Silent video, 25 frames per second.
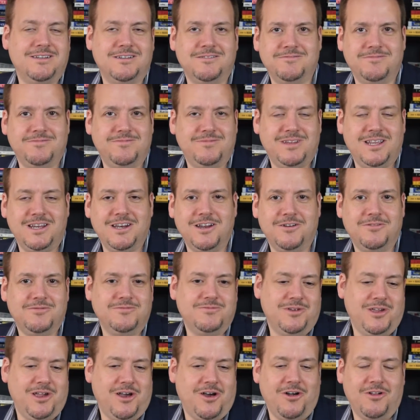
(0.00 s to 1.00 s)
And, you know,
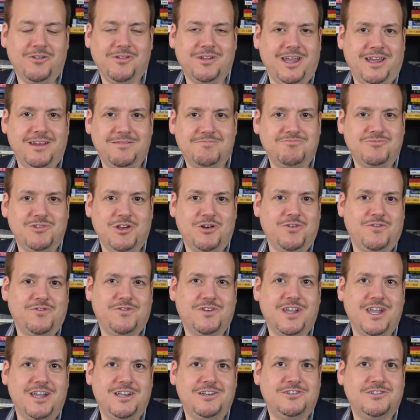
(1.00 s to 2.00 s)
we all get
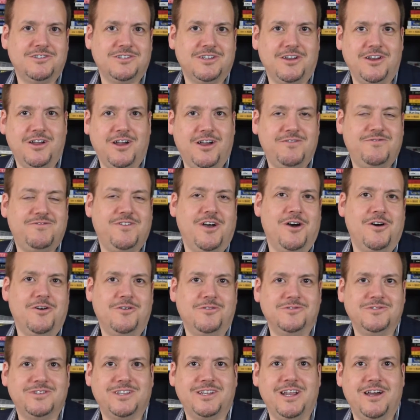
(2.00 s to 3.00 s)
notifications on our
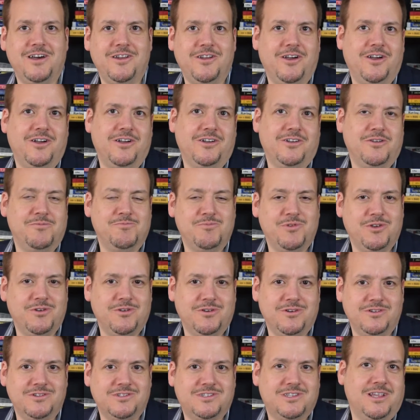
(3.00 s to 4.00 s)
phones and on our
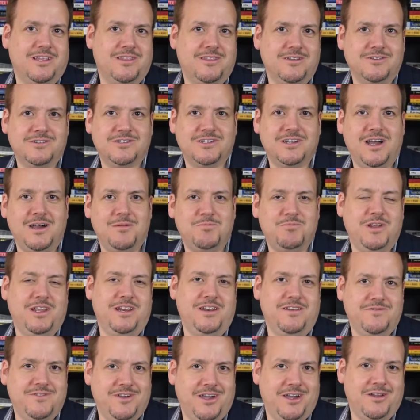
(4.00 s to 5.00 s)
computers that there's an
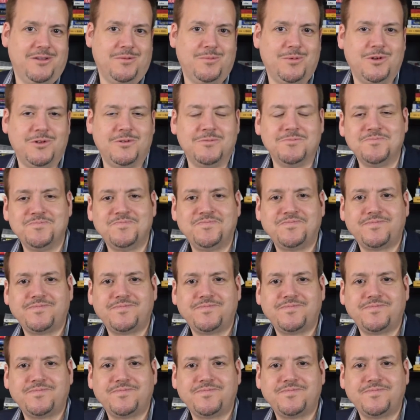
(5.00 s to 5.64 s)
update available.